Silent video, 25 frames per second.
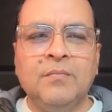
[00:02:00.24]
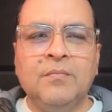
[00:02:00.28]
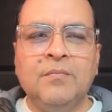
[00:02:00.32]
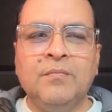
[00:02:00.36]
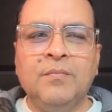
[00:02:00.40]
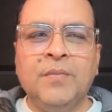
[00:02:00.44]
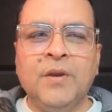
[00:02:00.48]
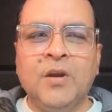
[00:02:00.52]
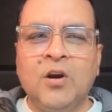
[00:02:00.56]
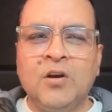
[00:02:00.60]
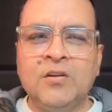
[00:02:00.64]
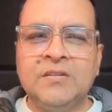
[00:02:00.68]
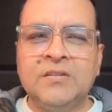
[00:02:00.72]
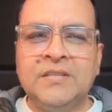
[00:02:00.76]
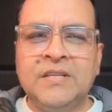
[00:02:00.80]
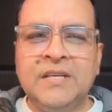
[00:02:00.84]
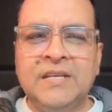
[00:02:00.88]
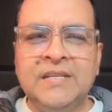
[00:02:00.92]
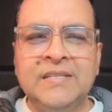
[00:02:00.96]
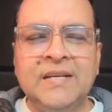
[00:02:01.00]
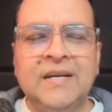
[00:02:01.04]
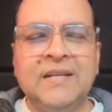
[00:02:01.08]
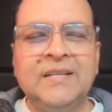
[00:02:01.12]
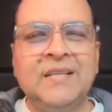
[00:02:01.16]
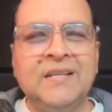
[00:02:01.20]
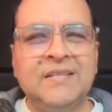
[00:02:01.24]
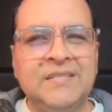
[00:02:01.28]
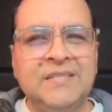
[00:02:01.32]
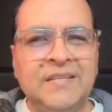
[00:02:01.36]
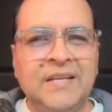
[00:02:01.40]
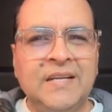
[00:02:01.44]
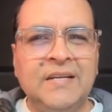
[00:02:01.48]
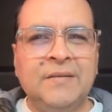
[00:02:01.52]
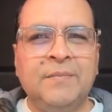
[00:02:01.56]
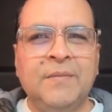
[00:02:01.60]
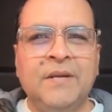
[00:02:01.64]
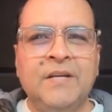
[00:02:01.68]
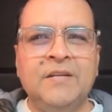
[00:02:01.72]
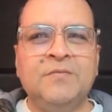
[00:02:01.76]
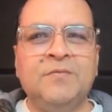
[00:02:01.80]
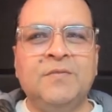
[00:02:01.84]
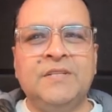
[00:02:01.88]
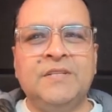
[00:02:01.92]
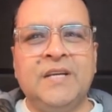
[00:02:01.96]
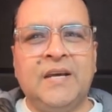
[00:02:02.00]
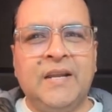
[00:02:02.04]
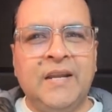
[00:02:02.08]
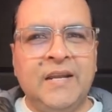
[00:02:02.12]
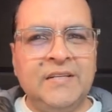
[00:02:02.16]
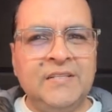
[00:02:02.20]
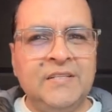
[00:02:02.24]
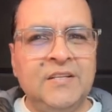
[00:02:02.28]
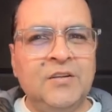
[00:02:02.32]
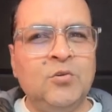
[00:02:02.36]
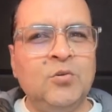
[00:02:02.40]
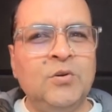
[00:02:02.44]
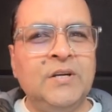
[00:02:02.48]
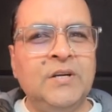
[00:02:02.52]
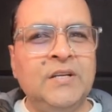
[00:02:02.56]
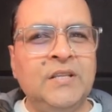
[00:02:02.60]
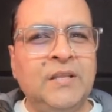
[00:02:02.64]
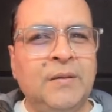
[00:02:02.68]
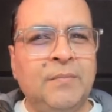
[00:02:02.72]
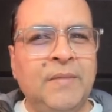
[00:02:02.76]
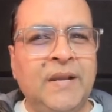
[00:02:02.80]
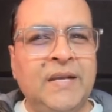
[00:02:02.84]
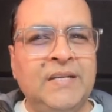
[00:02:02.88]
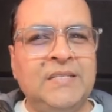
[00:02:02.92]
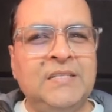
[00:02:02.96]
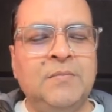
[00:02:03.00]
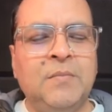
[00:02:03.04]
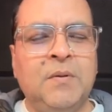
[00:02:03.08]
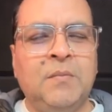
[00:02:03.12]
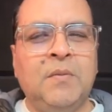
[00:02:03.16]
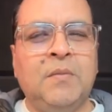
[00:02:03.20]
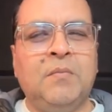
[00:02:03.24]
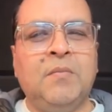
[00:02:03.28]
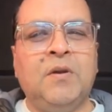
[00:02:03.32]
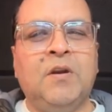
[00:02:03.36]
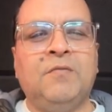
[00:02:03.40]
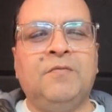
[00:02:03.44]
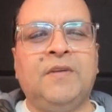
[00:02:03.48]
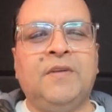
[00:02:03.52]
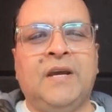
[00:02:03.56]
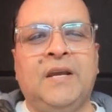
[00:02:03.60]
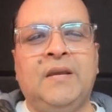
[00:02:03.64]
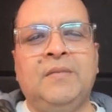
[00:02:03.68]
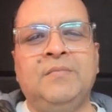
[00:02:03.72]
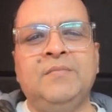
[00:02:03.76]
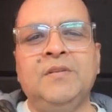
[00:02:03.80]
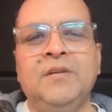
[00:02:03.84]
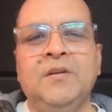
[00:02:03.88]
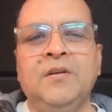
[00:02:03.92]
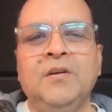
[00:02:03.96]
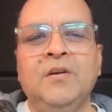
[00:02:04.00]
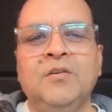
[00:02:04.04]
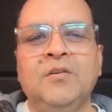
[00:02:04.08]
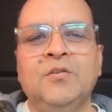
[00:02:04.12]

Because these are the statements which are executed the maximum number of times,